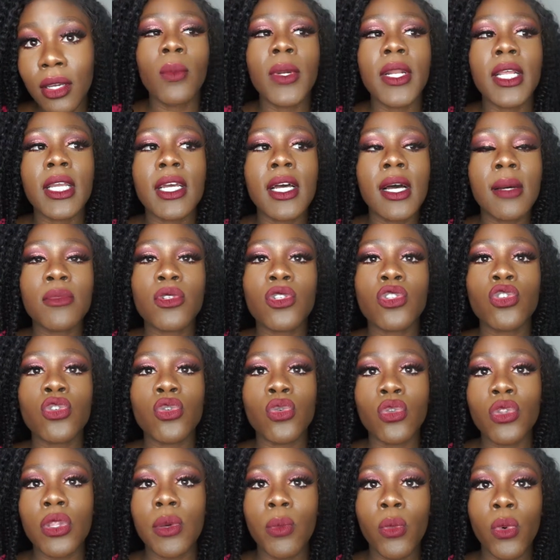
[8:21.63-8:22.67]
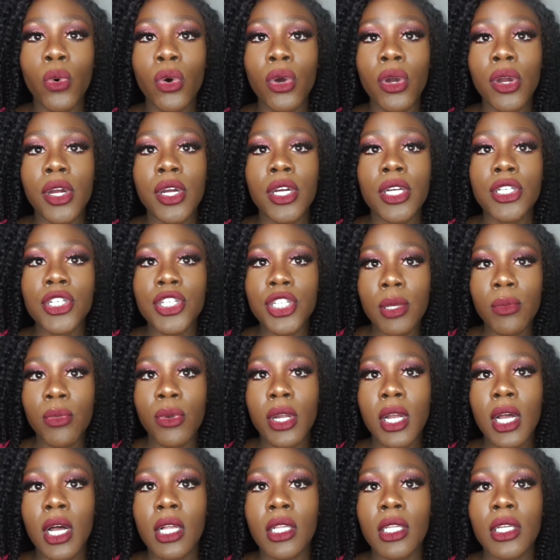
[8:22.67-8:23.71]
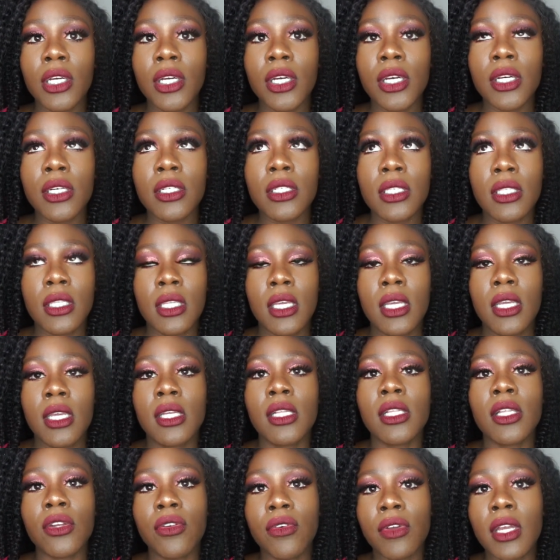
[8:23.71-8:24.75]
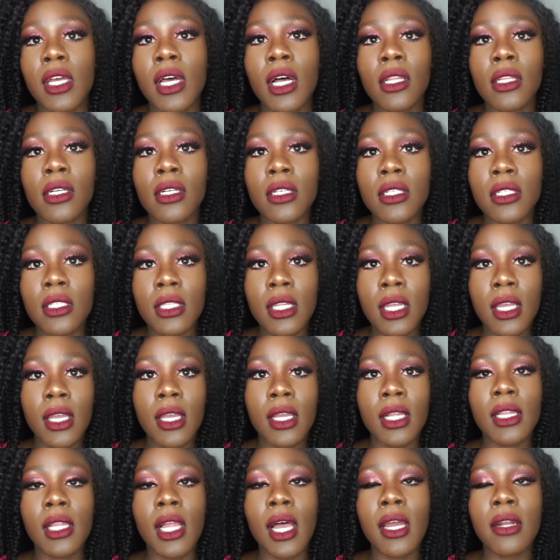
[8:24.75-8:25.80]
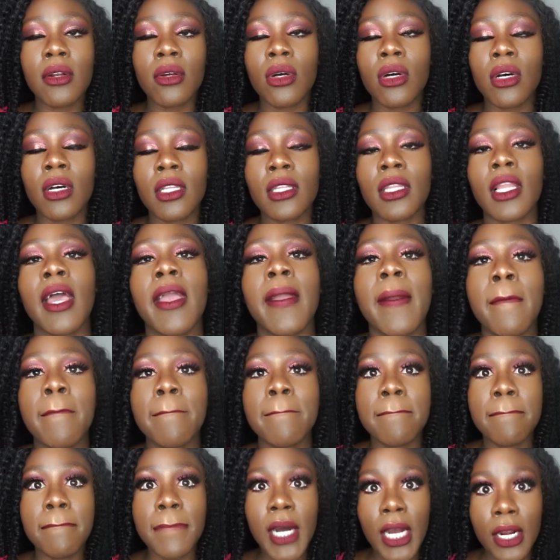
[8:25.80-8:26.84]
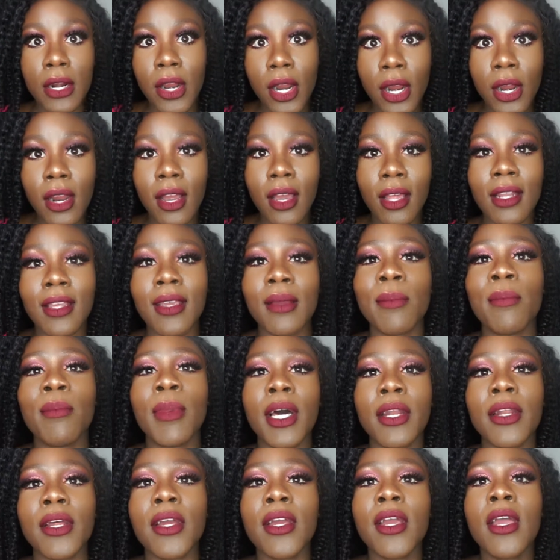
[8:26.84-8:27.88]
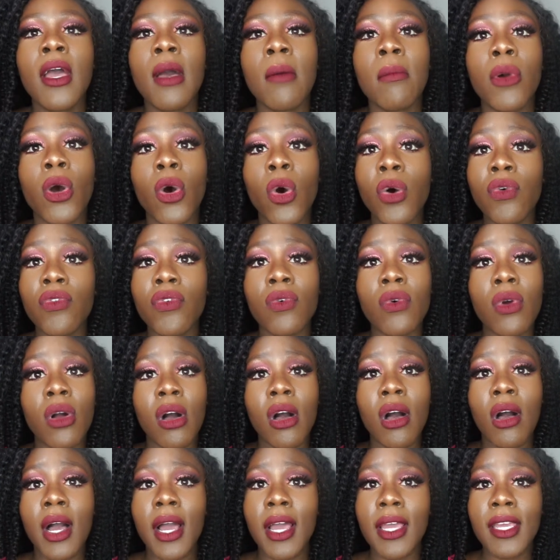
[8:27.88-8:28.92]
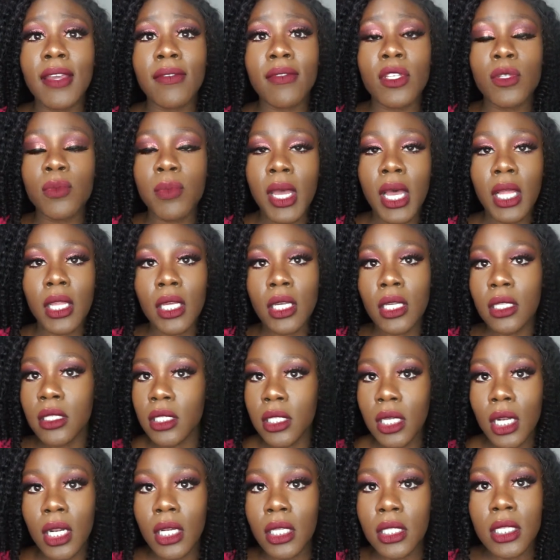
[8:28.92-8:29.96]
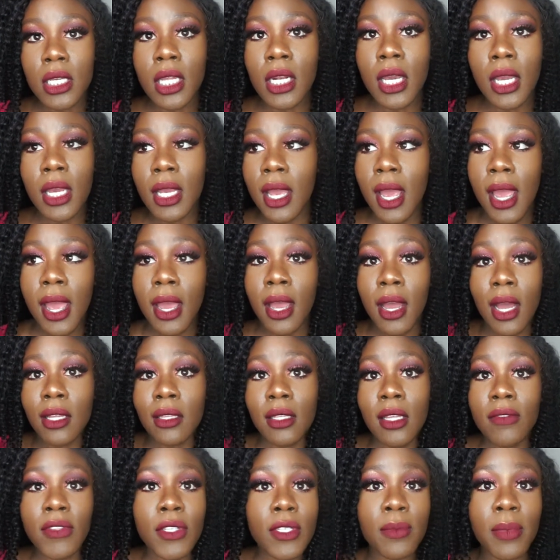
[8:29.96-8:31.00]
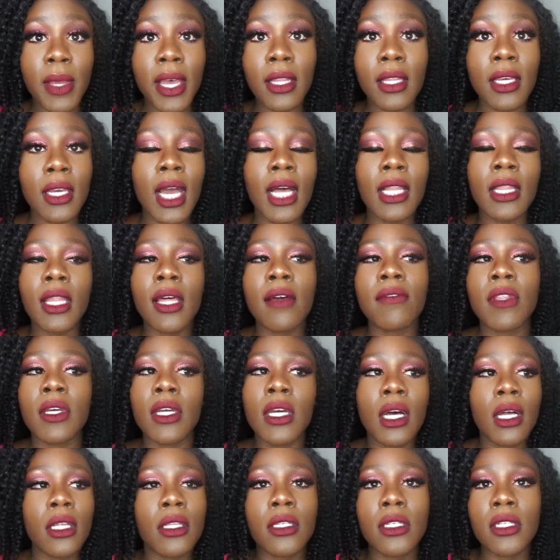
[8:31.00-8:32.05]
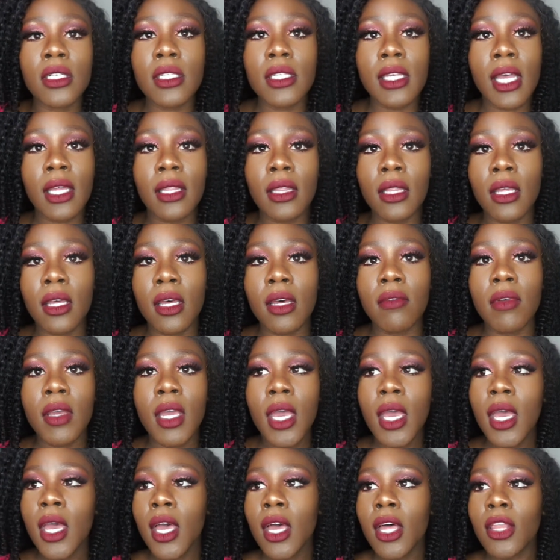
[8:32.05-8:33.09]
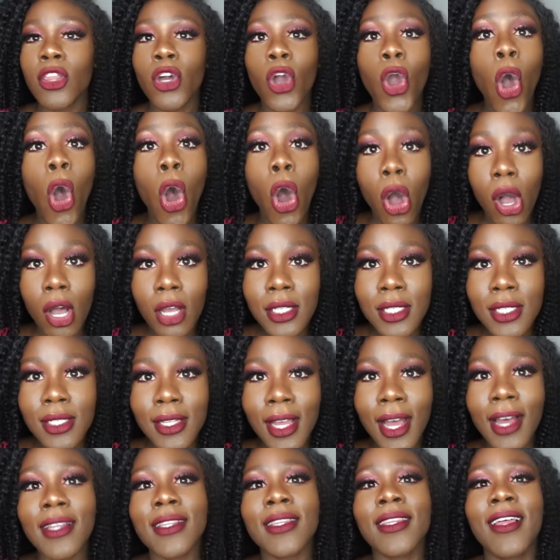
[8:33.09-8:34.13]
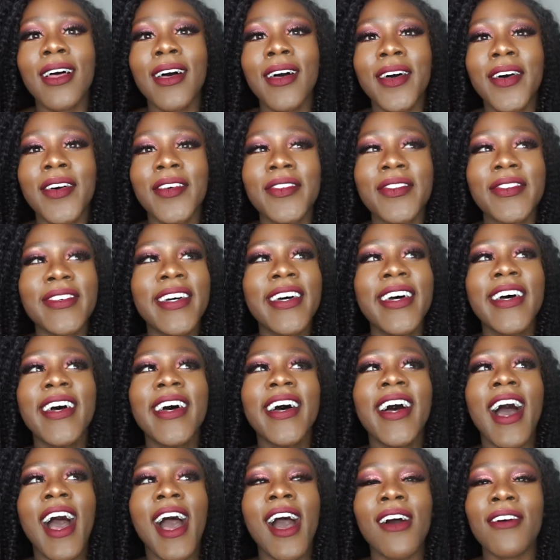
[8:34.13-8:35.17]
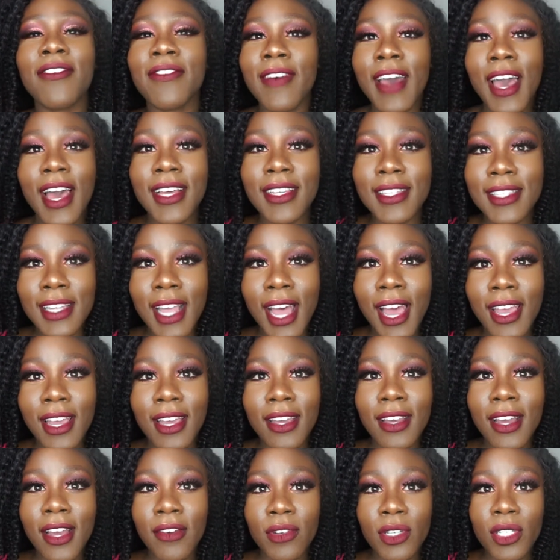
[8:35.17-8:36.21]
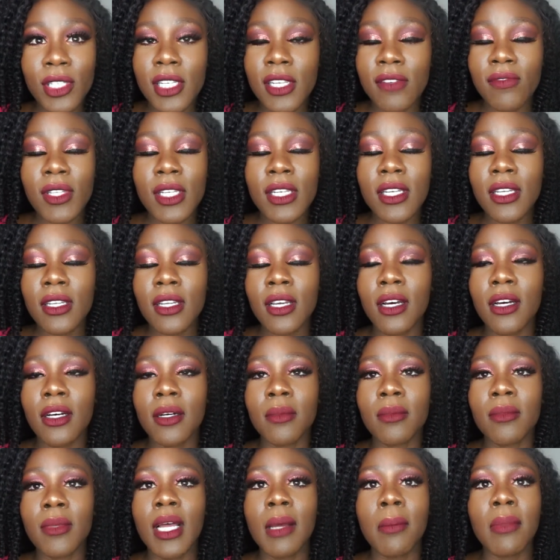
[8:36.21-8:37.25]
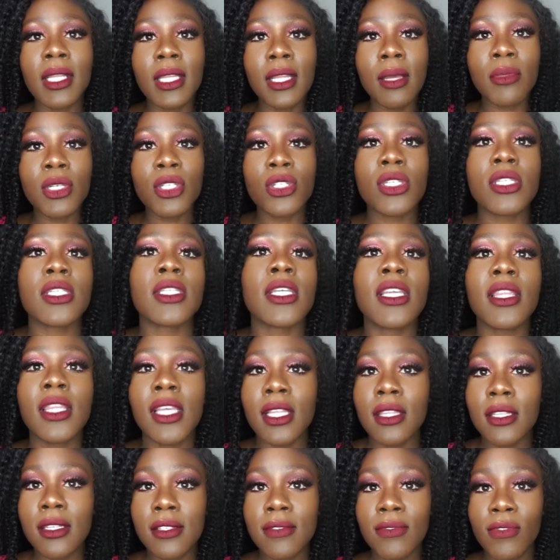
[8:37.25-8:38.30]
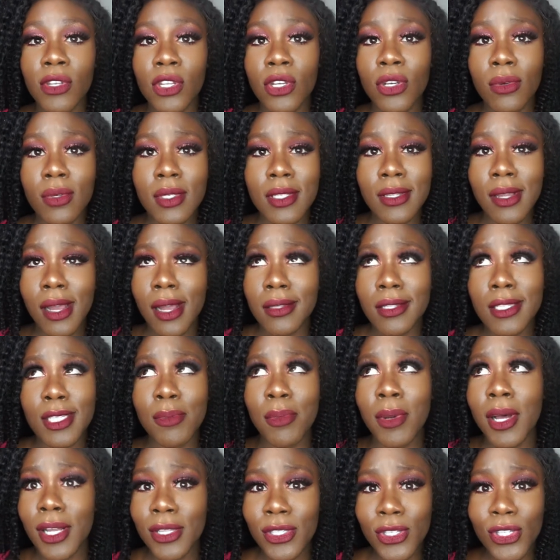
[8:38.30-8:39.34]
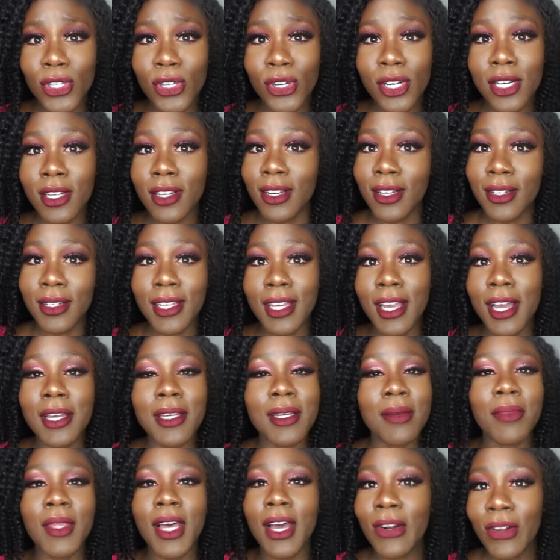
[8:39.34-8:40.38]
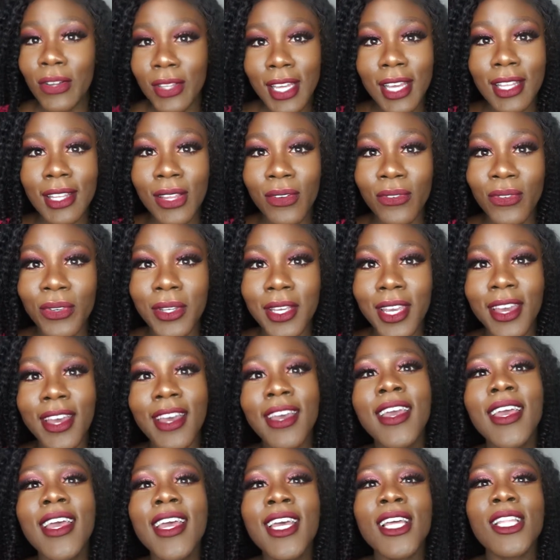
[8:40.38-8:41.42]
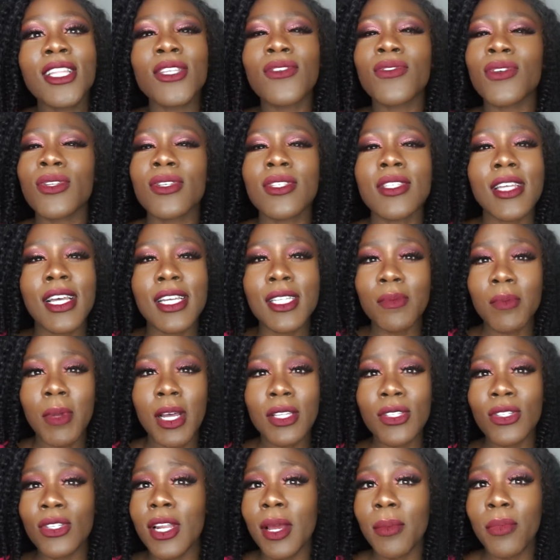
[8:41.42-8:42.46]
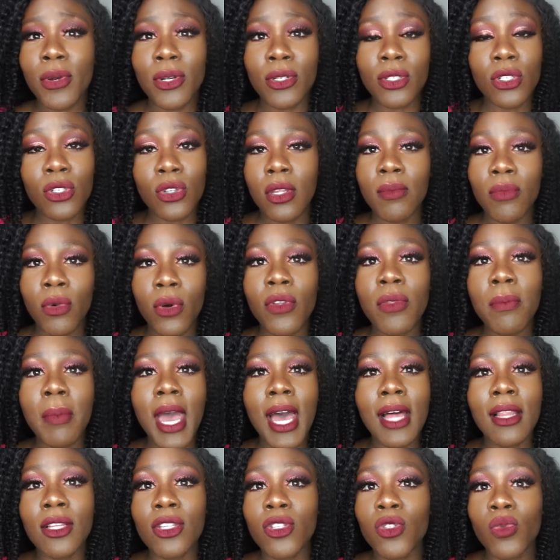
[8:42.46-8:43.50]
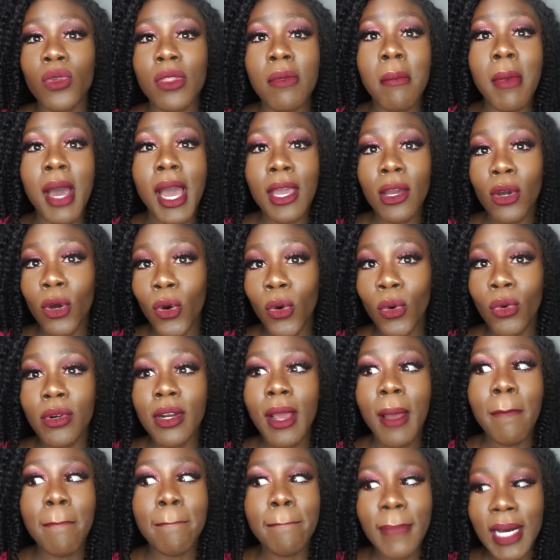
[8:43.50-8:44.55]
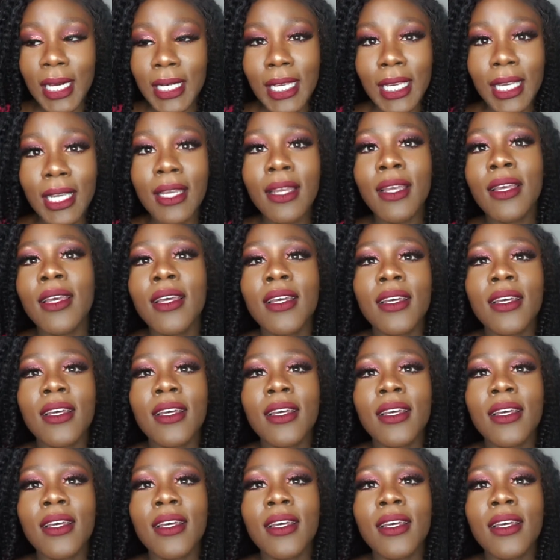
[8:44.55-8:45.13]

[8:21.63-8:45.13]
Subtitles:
When it comes to the more shimmer colors, the glittery colors, they glide on like butter, honey, butter. But overall, I give this palette a 10 out of 10. I love this palette. I love the colors. I love the cost. I love how fast I received it. But let me just state that this video is not sponsored, honey. I am not on that level yet. This video is not sponsored. I purchased on both palettes with my own money.